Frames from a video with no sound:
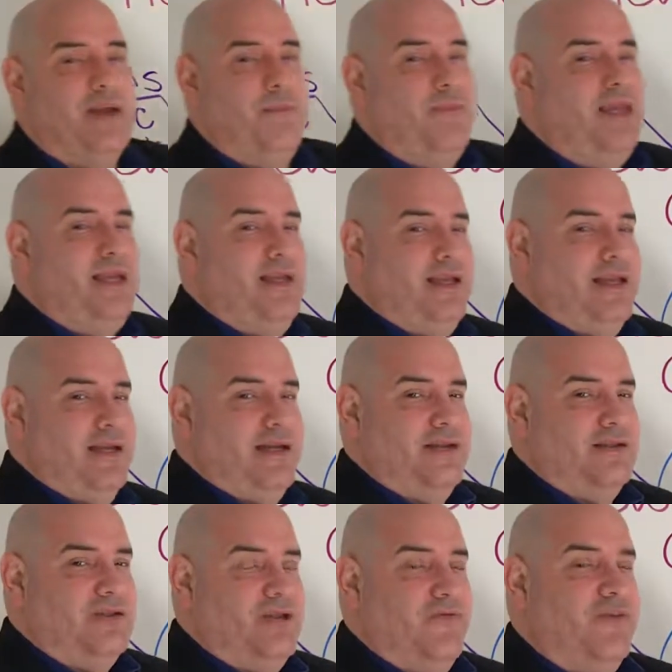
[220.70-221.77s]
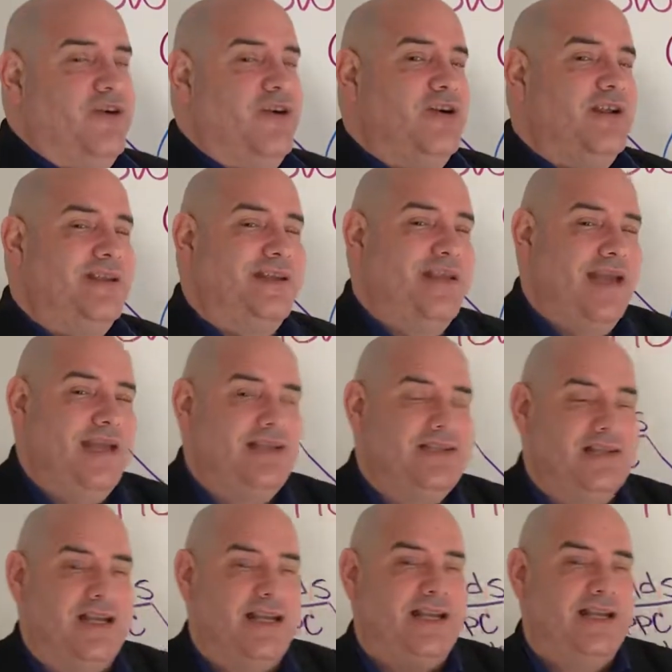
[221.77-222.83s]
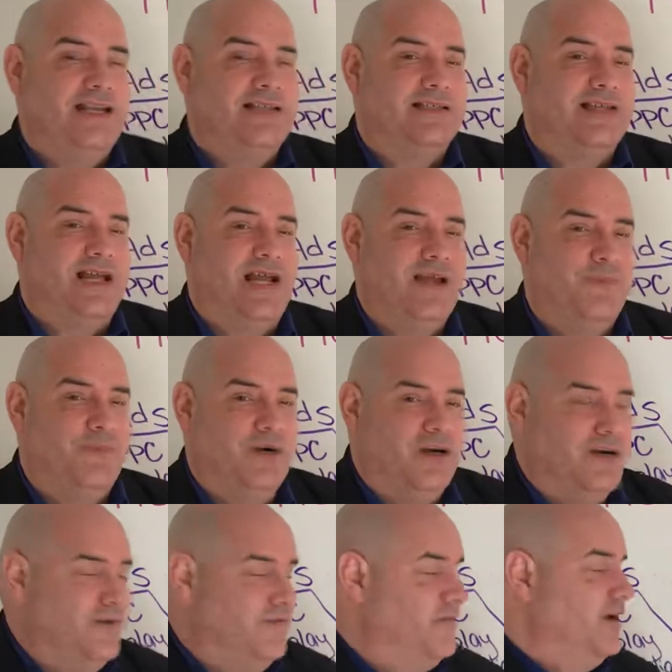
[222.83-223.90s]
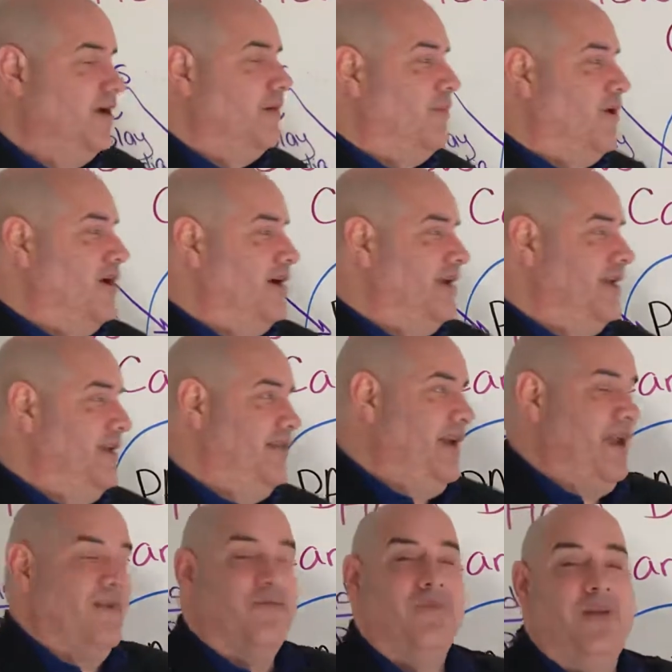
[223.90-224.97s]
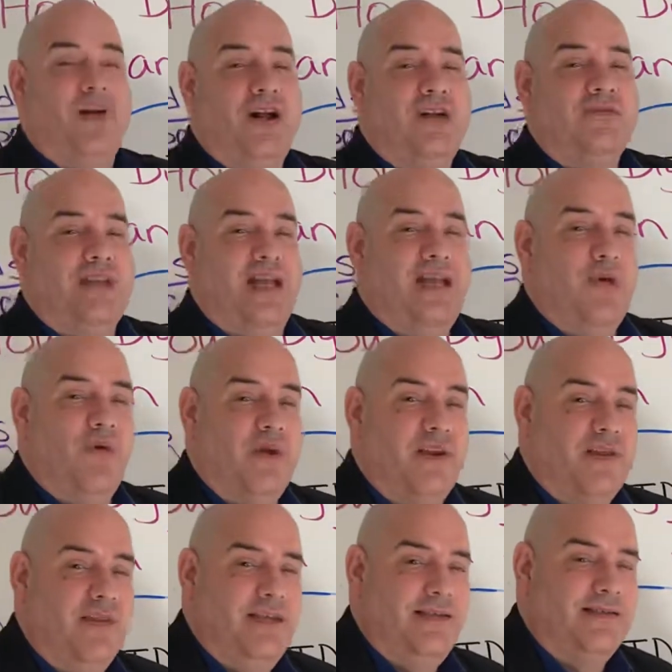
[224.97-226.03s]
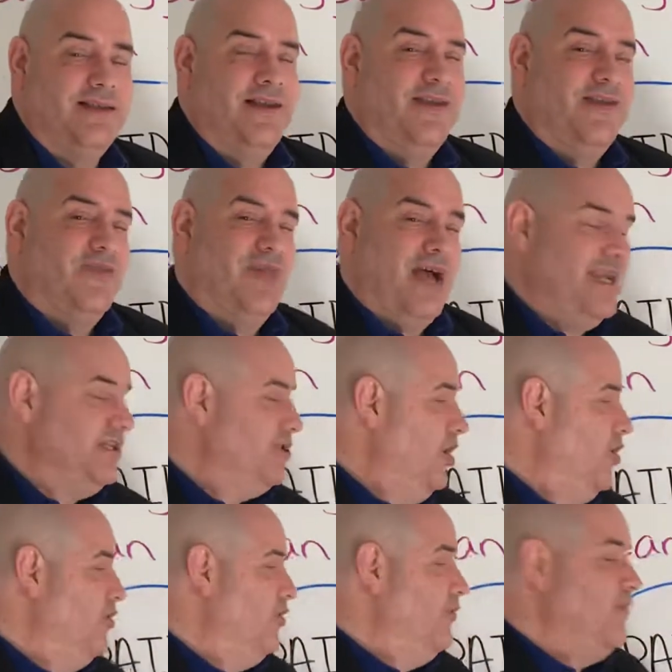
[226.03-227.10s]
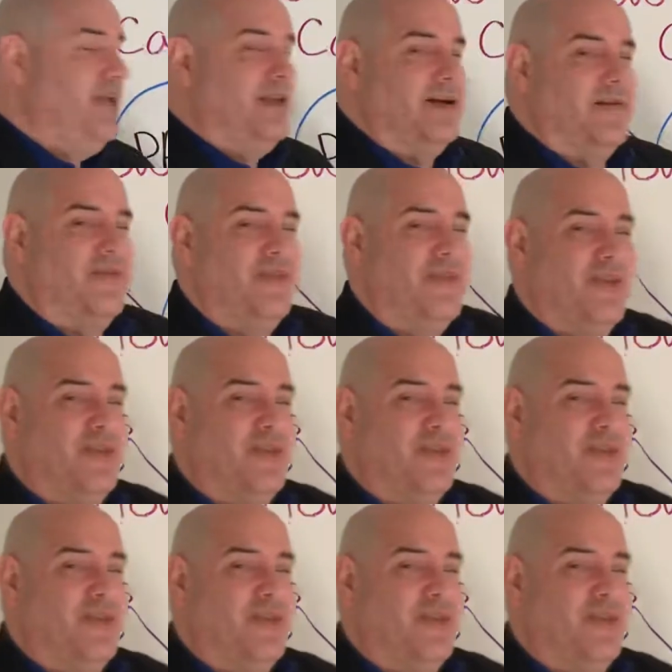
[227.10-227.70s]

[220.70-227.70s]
media. So if you're engaging in any type of marketing that involves any one of these, that is owned media. The